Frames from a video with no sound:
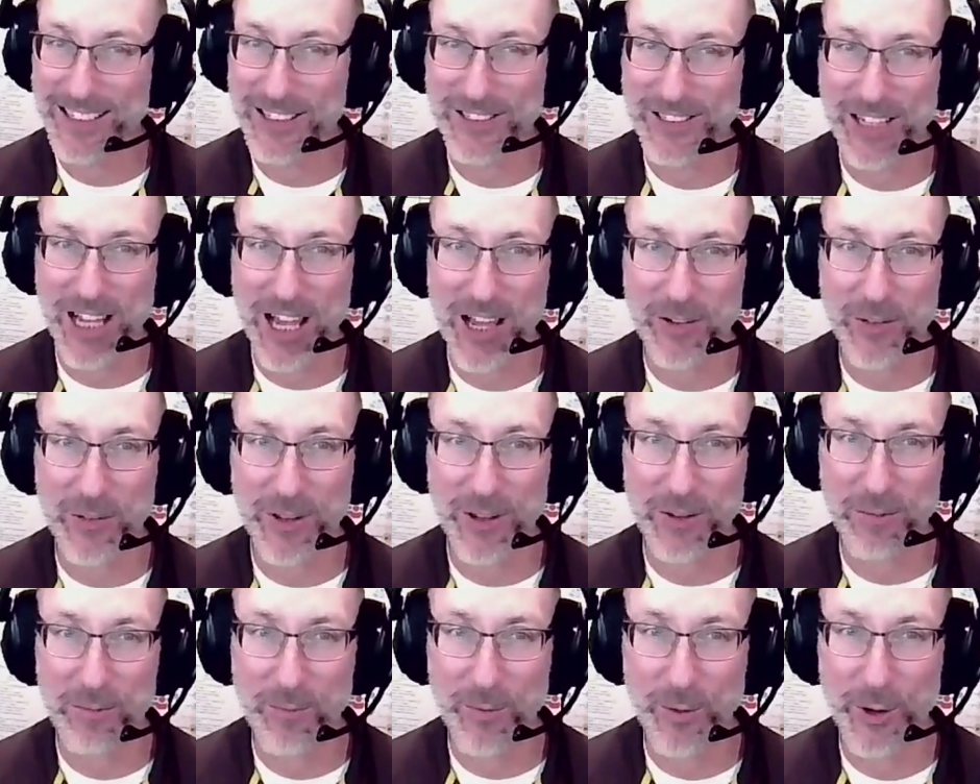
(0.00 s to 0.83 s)

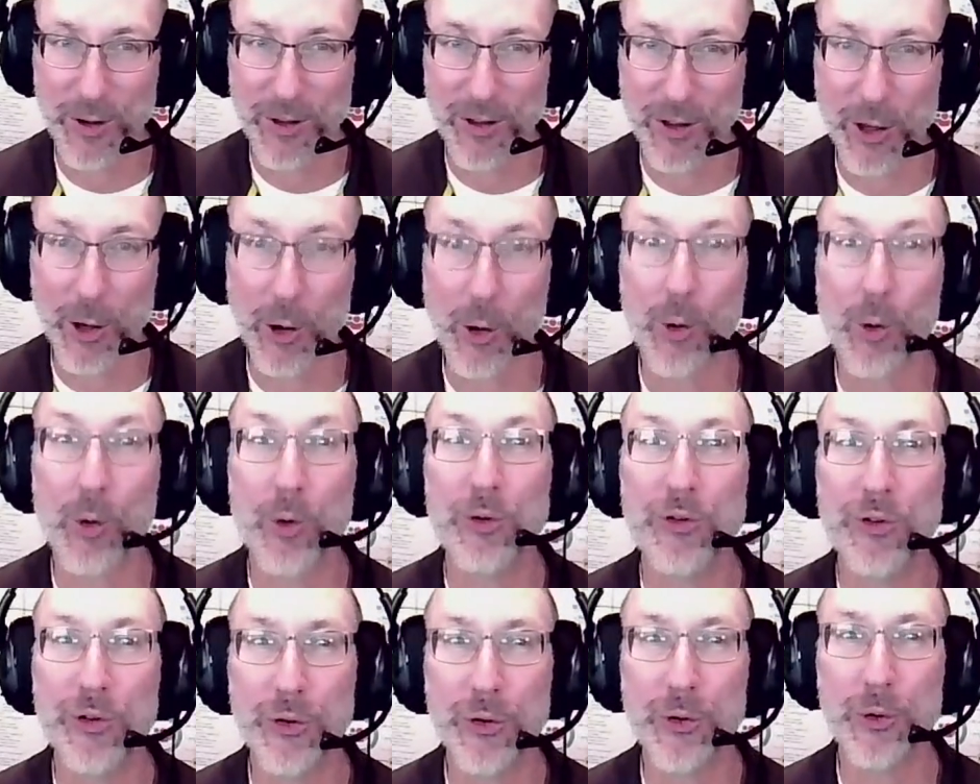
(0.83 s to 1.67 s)
Exactly. Go
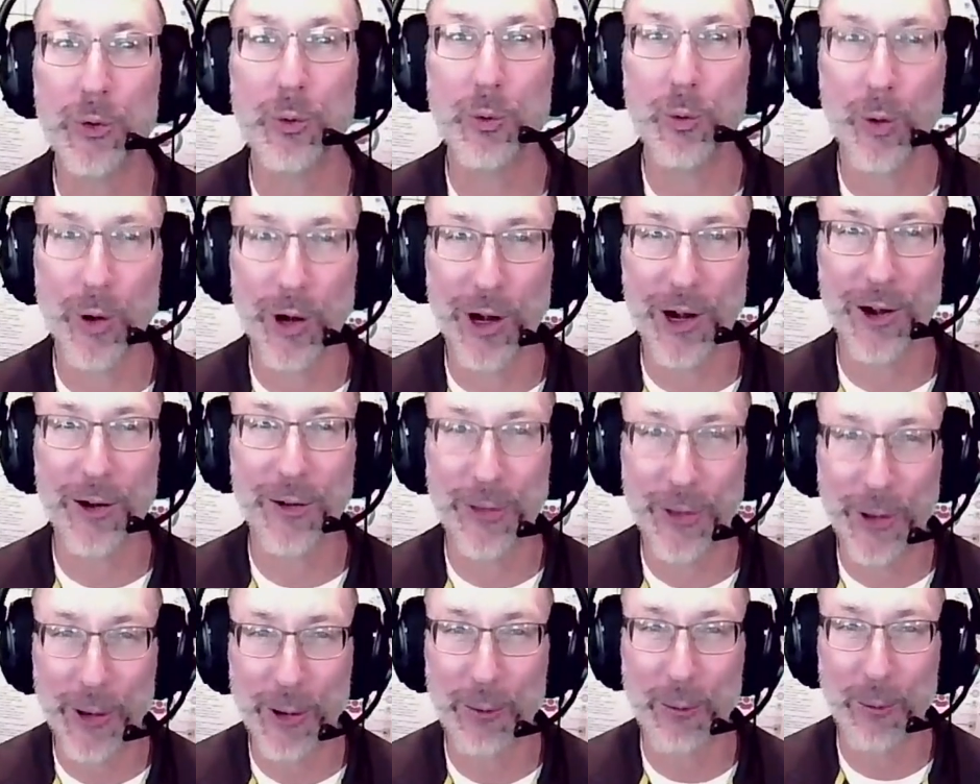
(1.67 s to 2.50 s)
to where
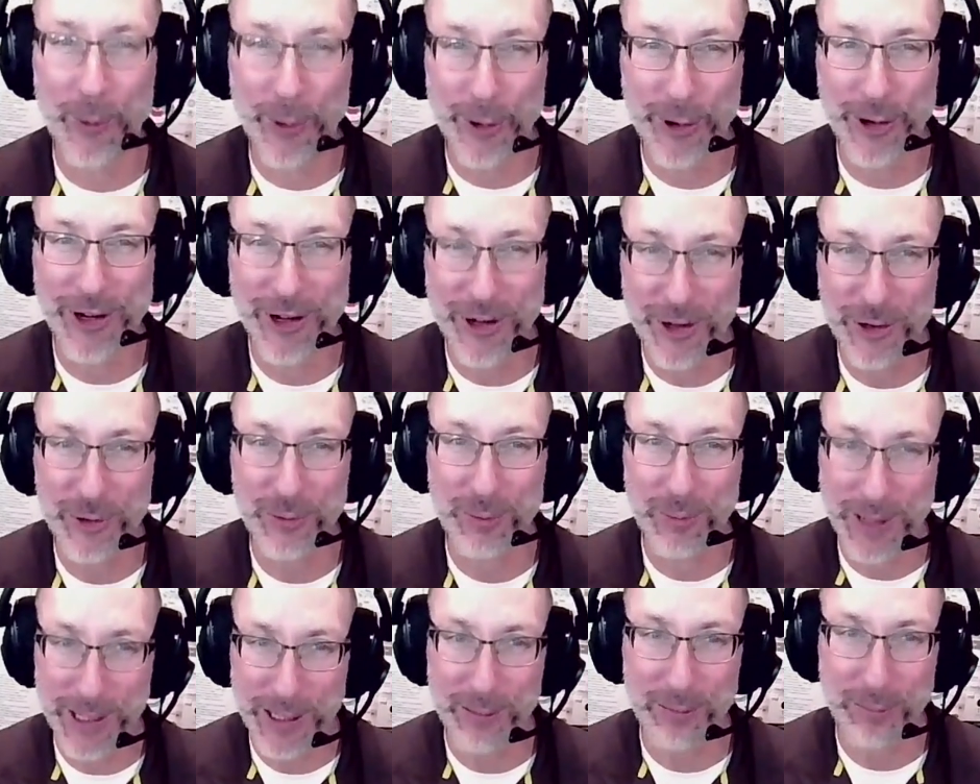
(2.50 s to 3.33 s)
the work is
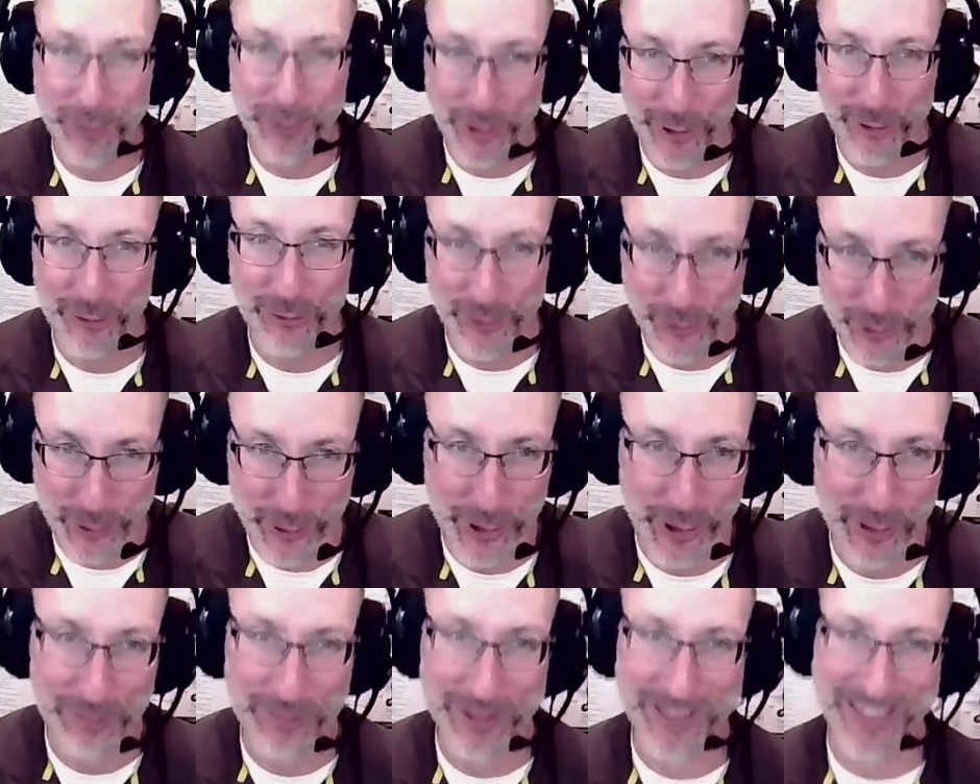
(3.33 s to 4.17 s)
being
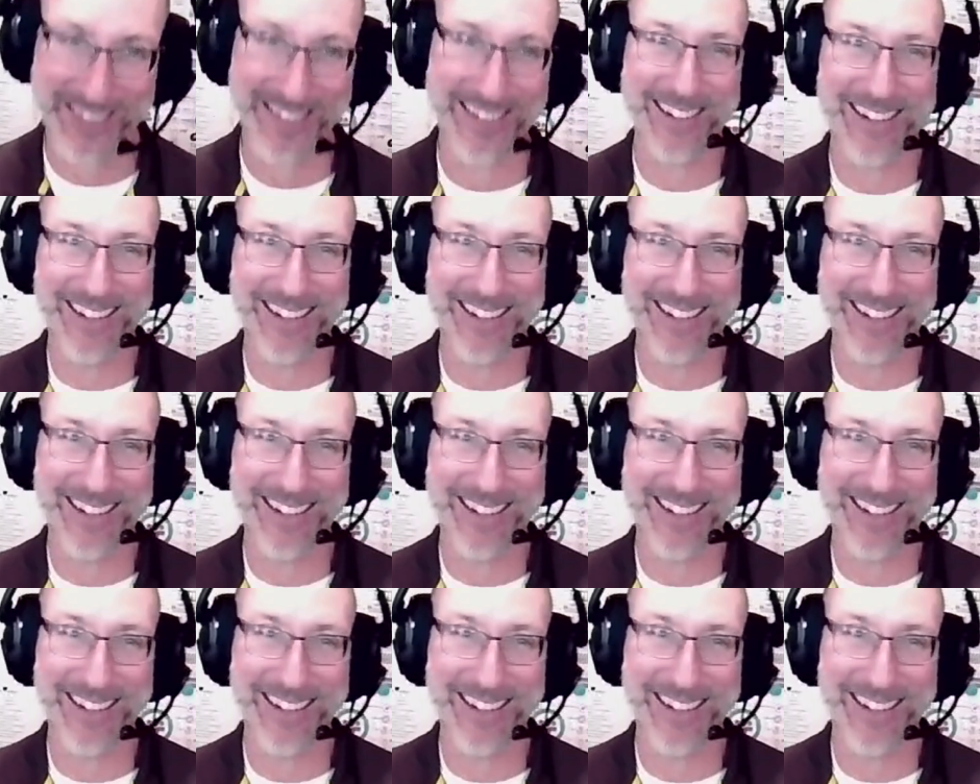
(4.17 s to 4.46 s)
performed.